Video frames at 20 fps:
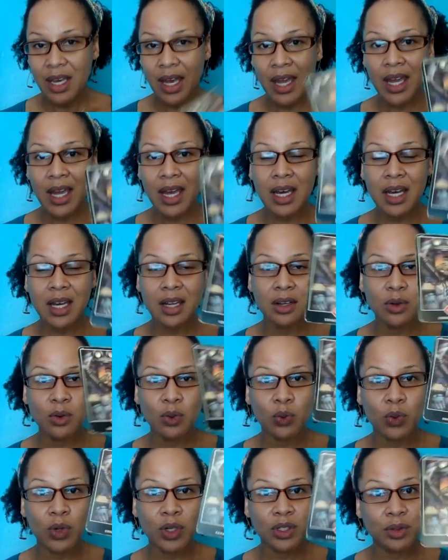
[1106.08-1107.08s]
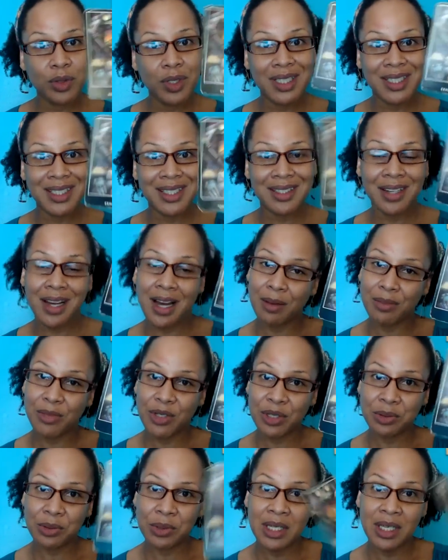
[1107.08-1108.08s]
And what do you need to stop
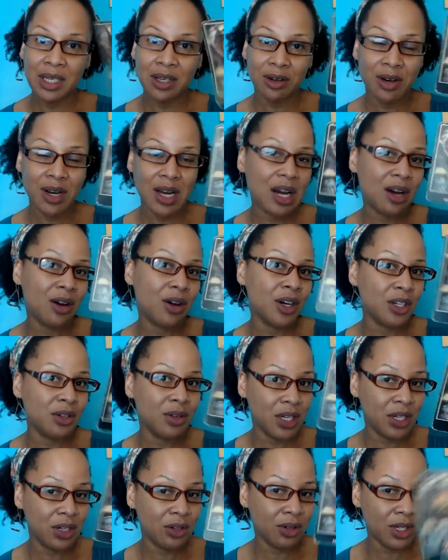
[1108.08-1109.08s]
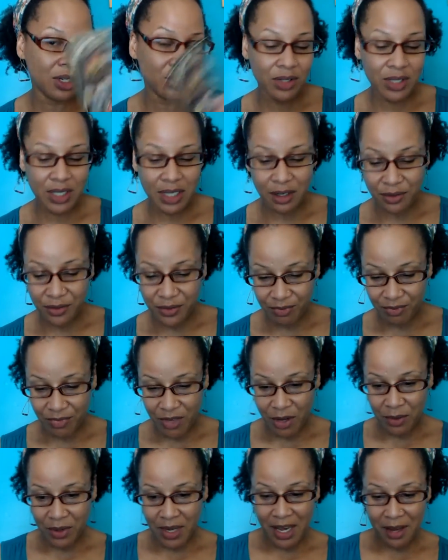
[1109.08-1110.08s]
doing, or how are you hindering yourself?
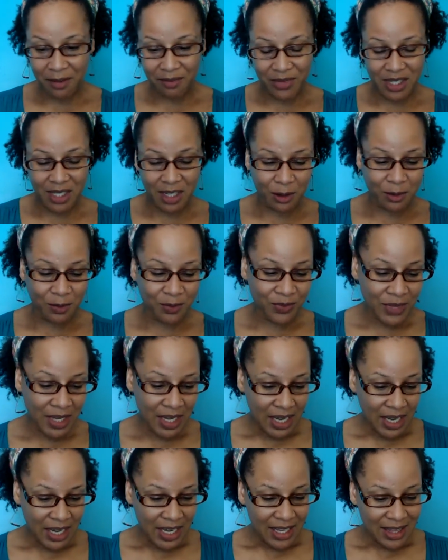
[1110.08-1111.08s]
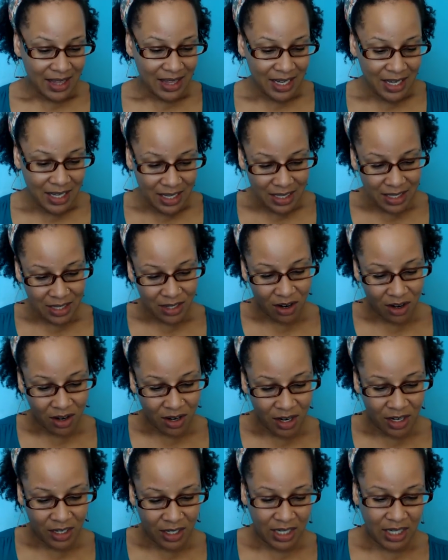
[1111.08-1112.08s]
Okay, so this
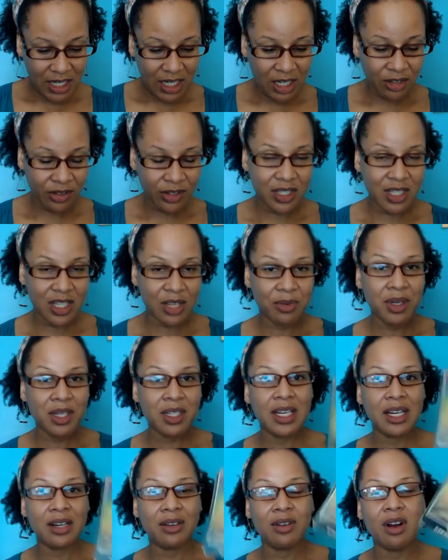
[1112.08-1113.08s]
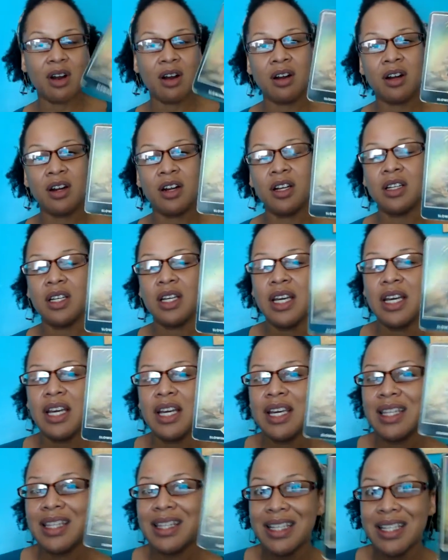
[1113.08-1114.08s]
card here, the slowing down card,
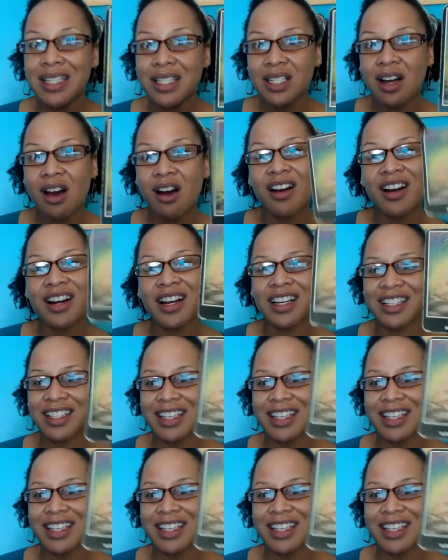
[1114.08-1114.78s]
this card,